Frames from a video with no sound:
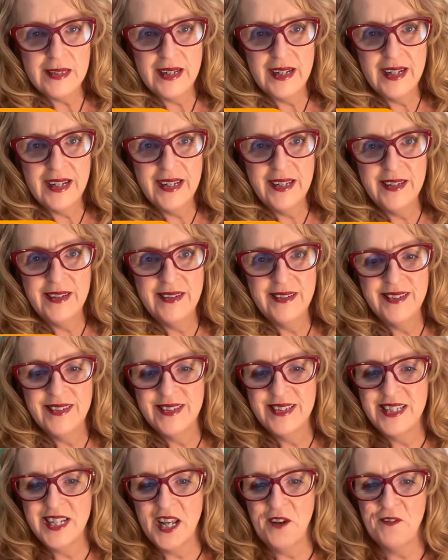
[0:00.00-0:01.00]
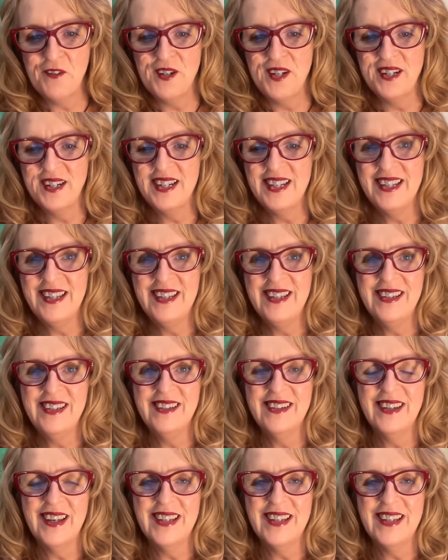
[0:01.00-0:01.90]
I definitely